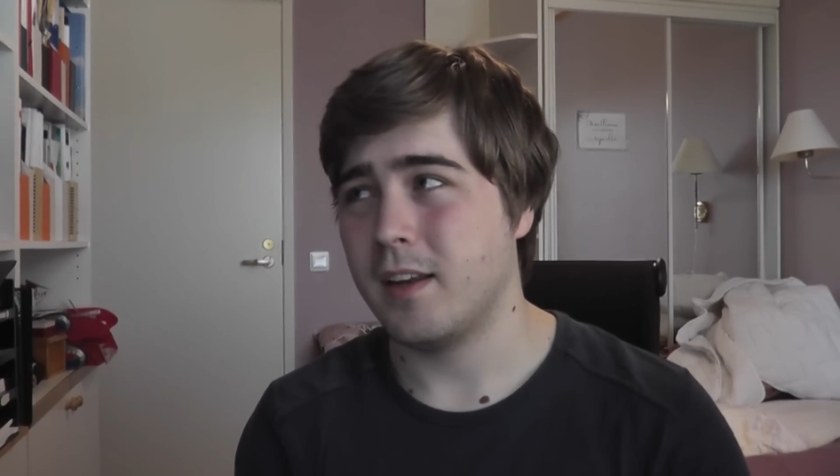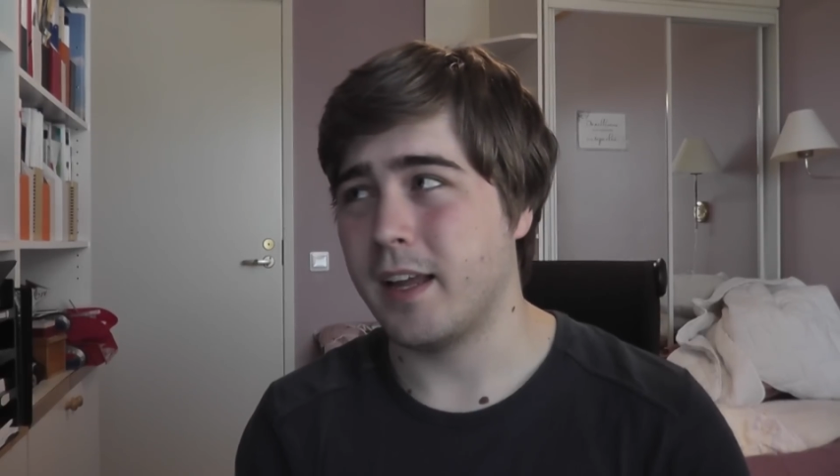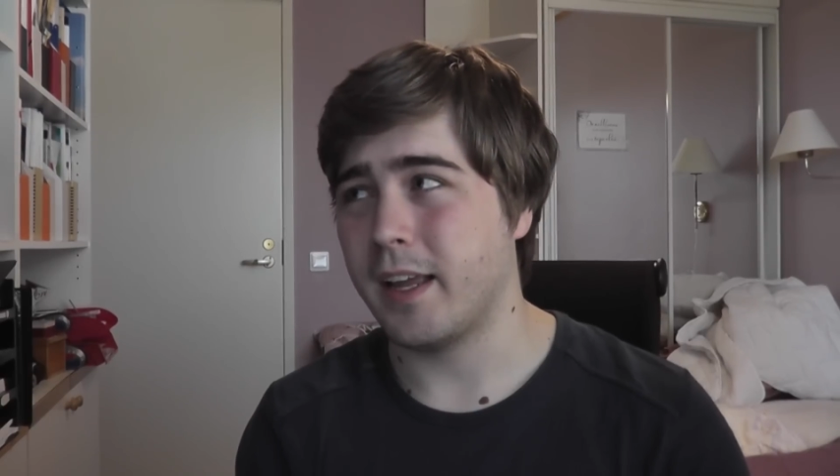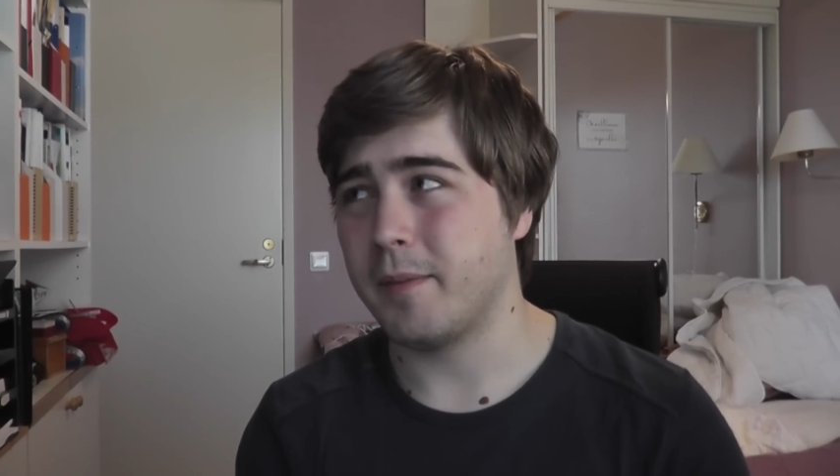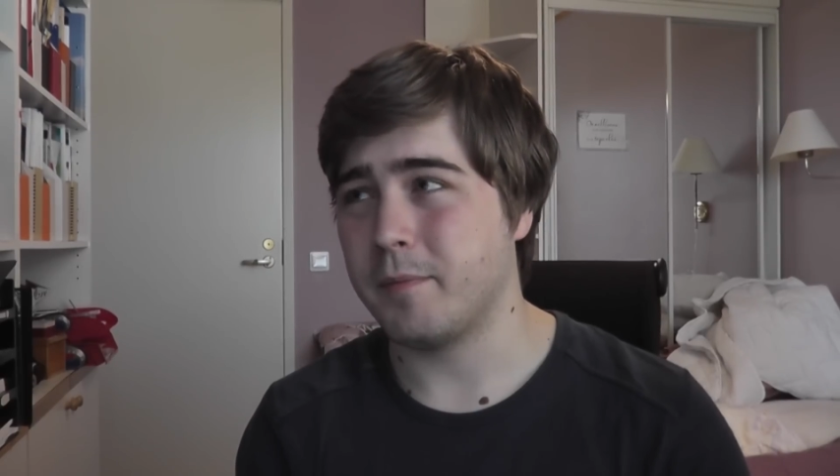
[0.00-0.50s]

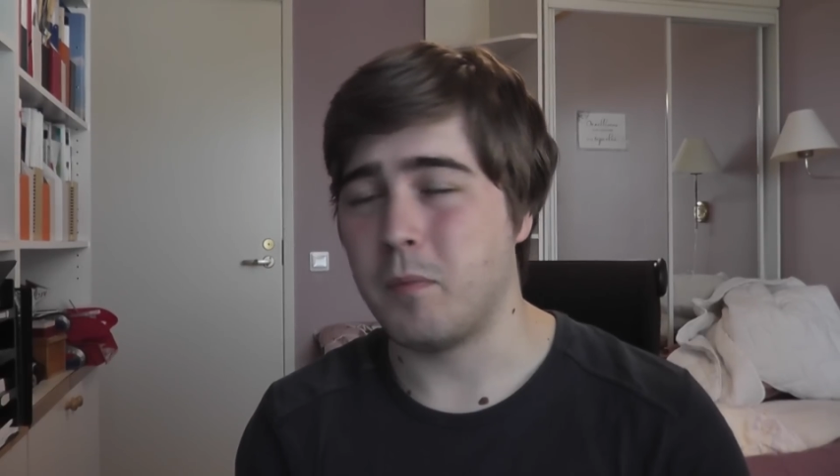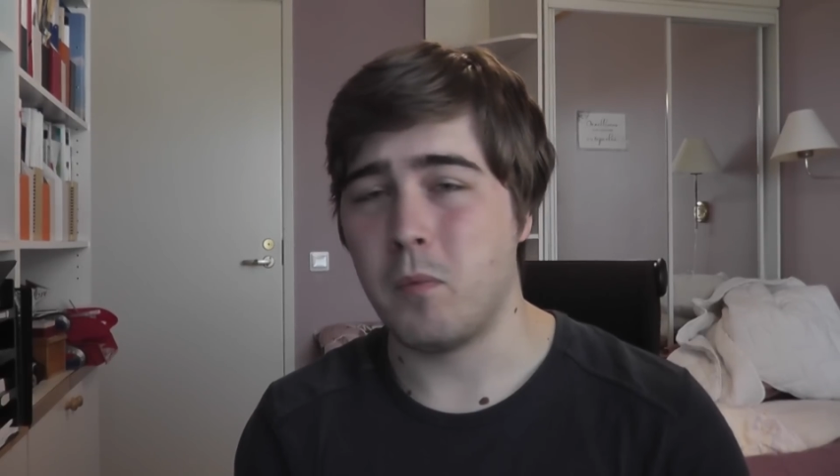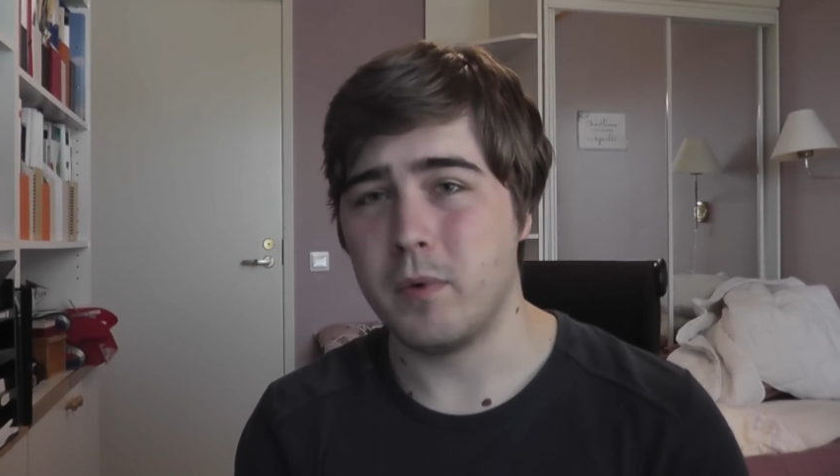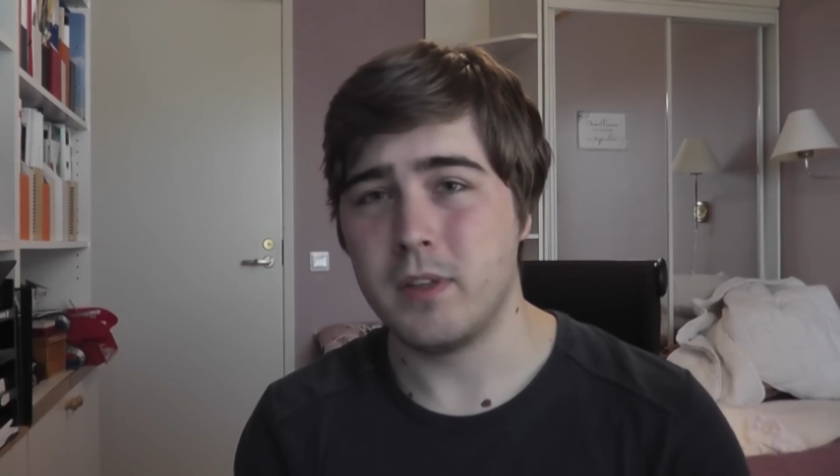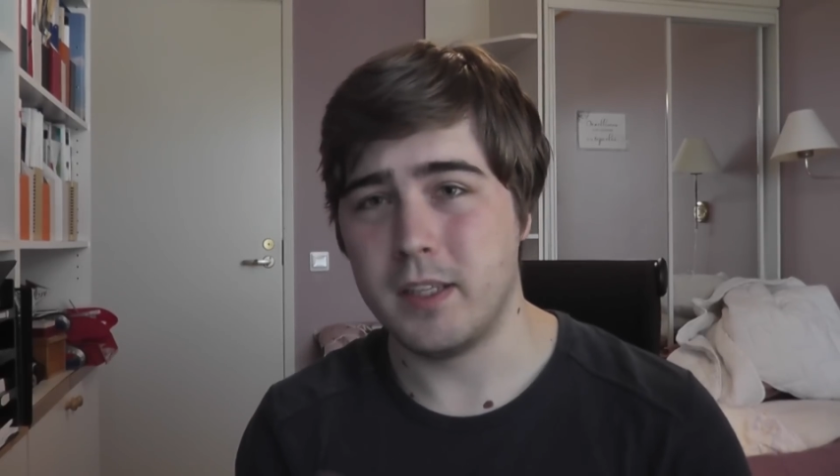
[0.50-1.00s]
Like,
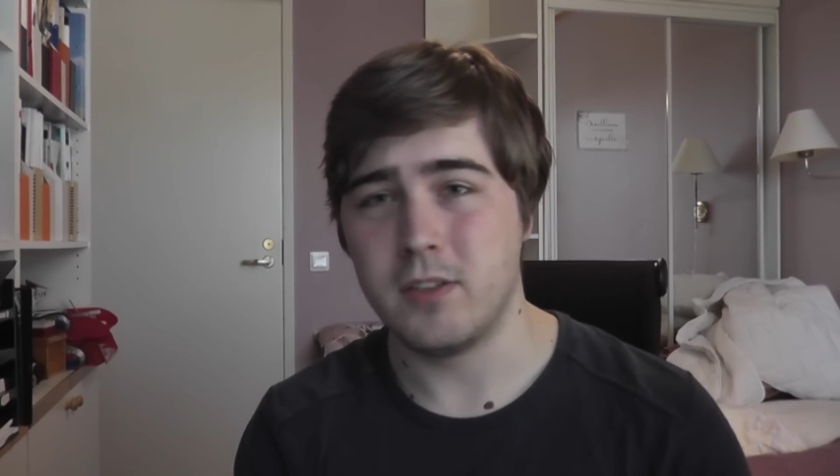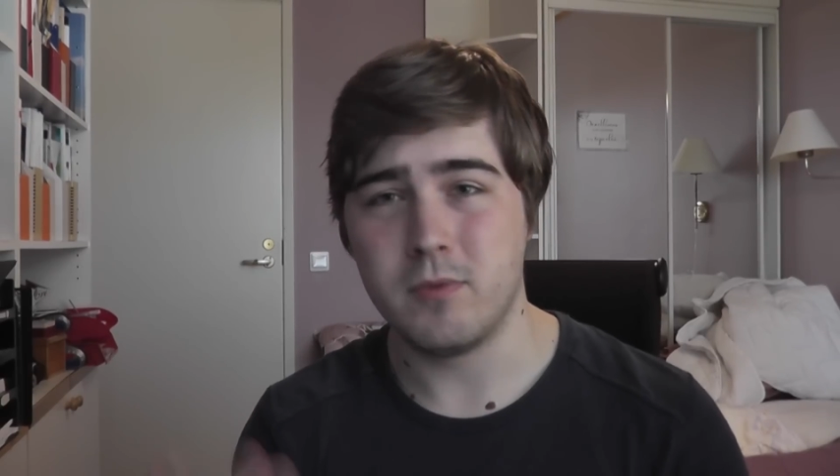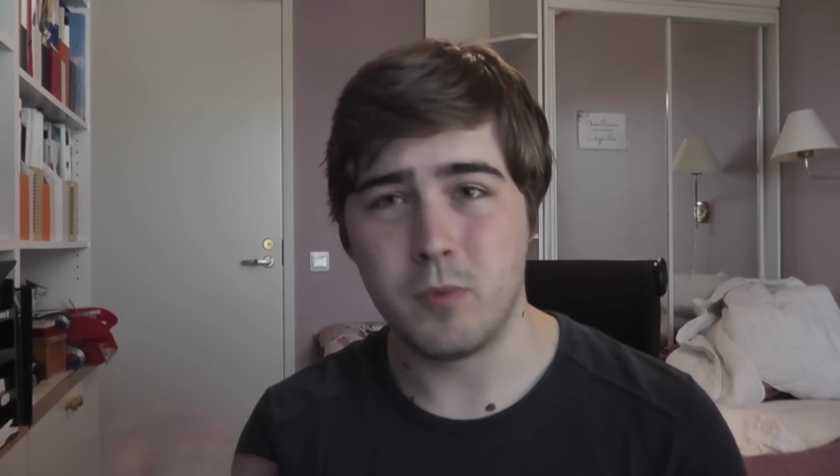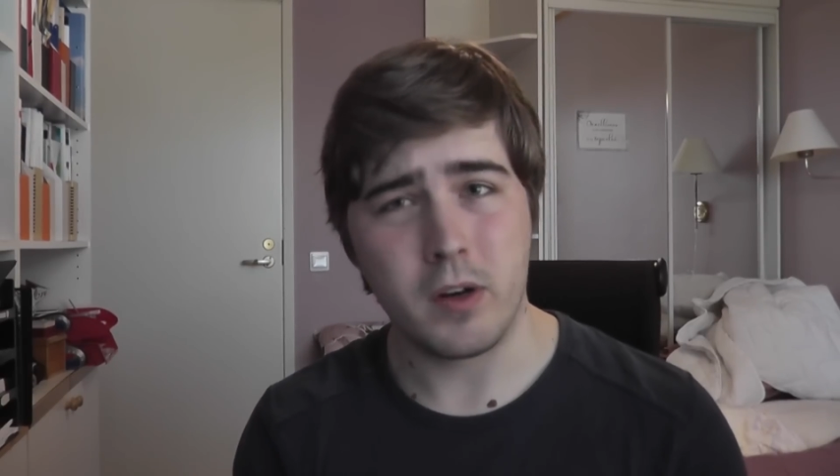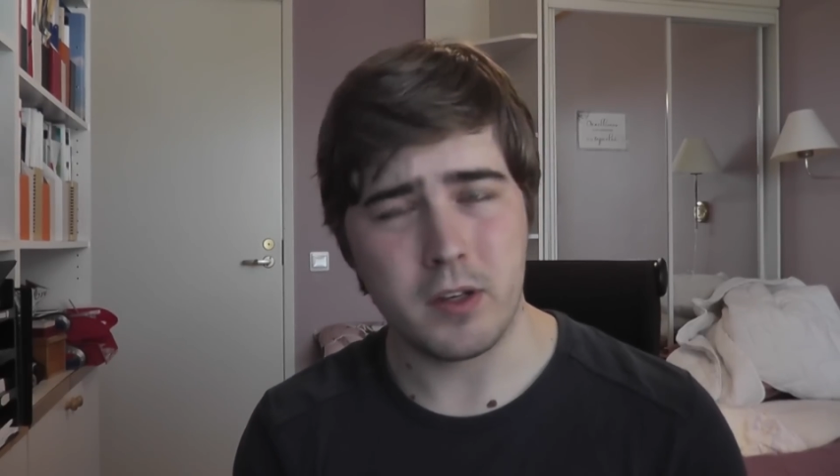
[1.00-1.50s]
he
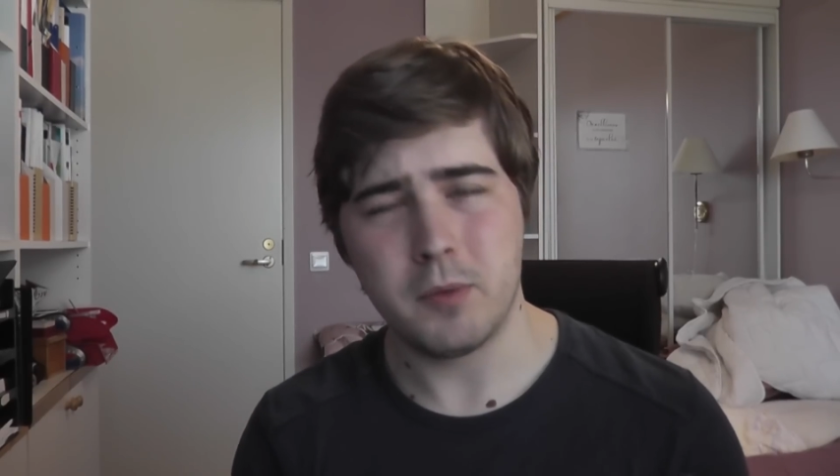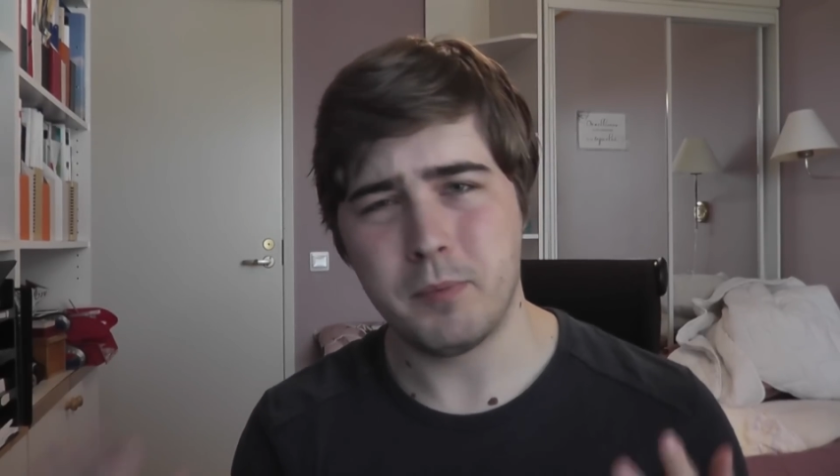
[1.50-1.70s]
wanted to